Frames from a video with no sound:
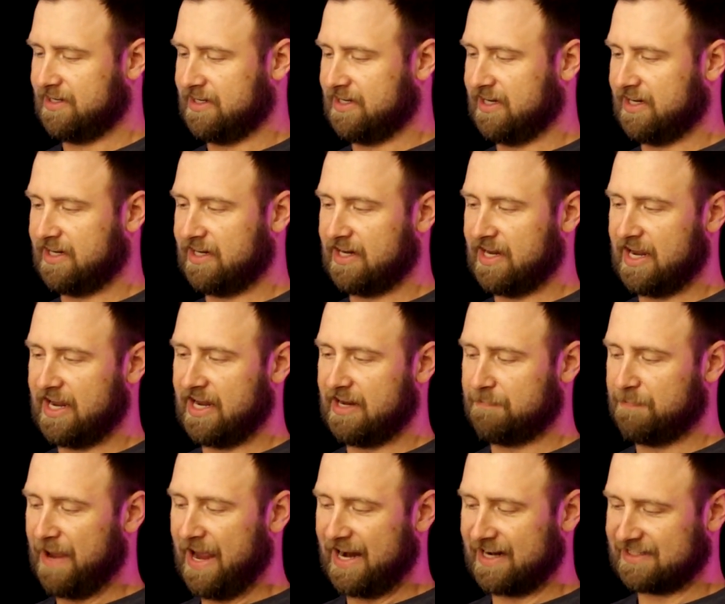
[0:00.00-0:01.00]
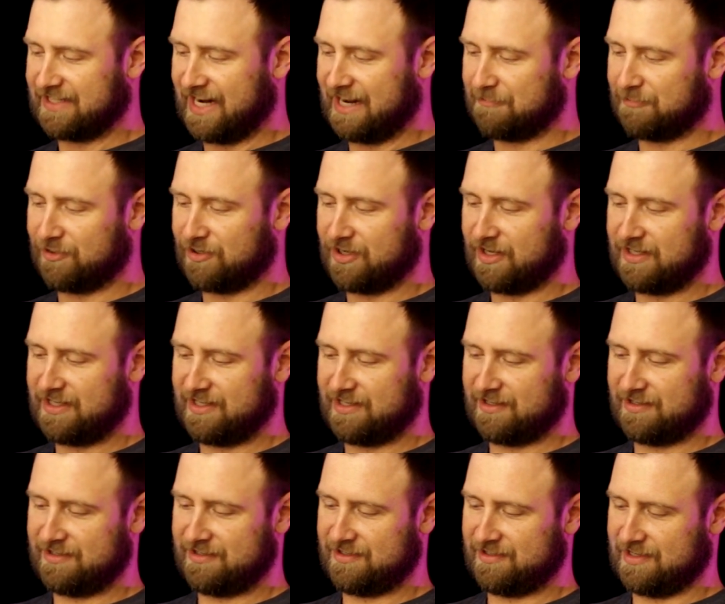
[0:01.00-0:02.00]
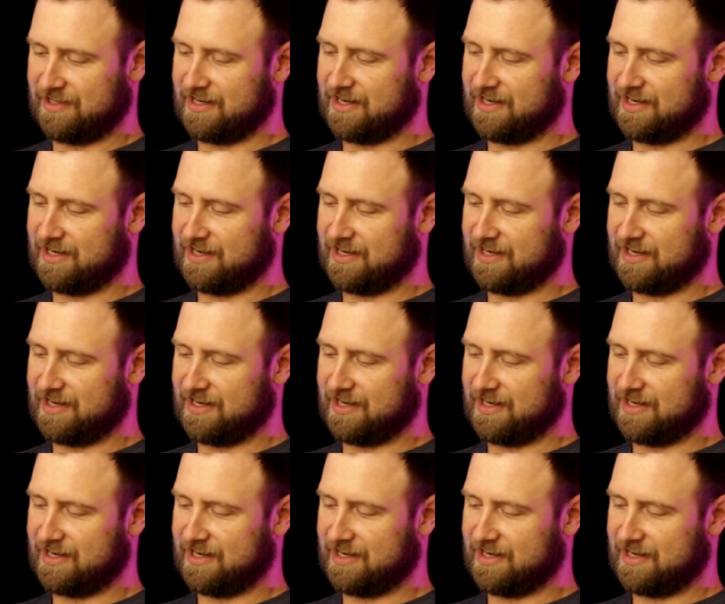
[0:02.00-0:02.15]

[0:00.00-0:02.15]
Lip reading: getting a pack timer on here.